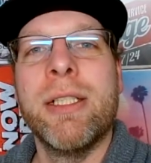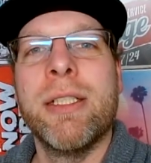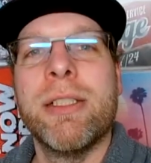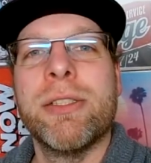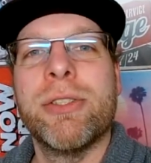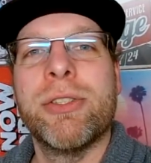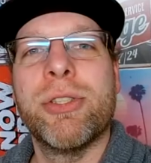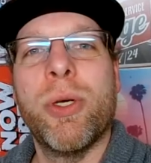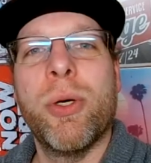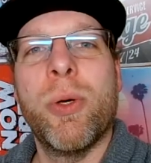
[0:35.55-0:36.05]

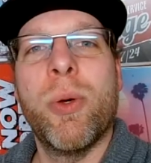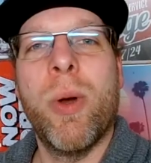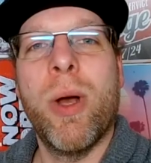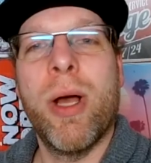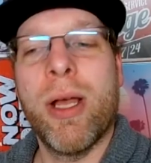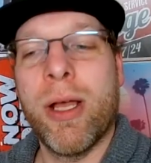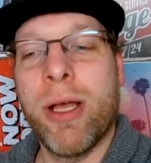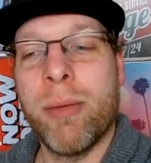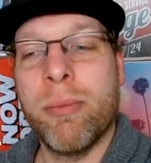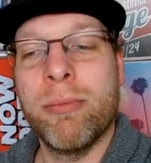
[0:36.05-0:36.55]
So
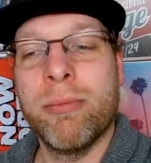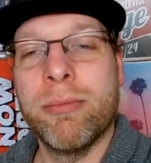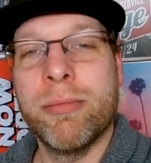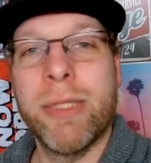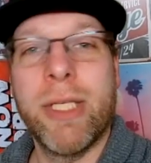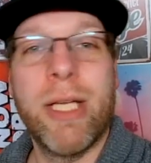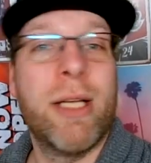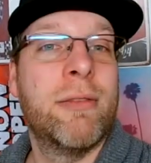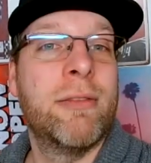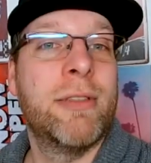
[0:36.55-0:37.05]

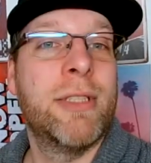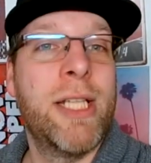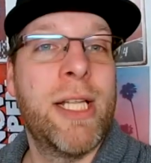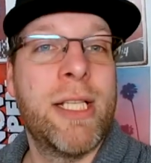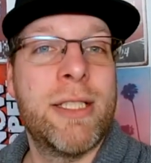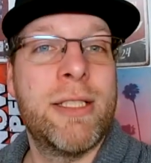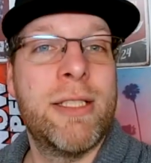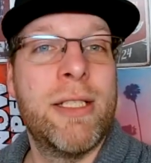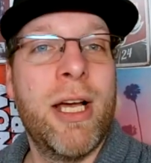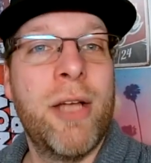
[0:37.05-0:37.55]
yeah,
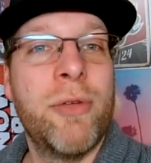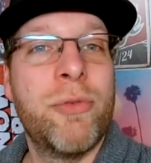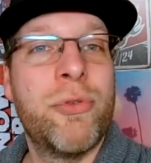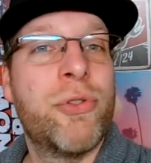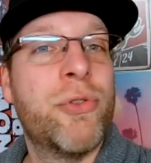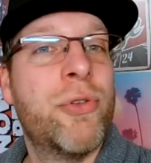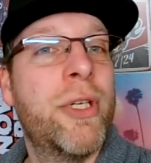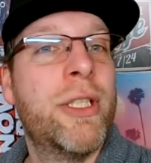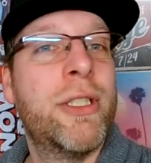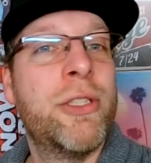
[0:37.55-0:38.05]
let's dive
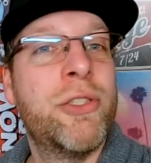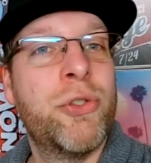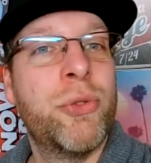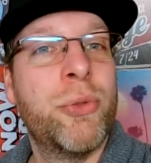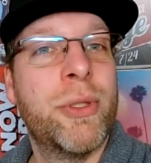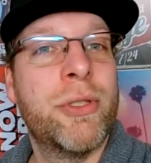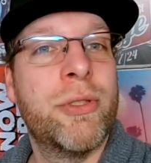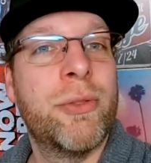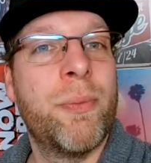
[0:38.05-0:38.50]
straight into it.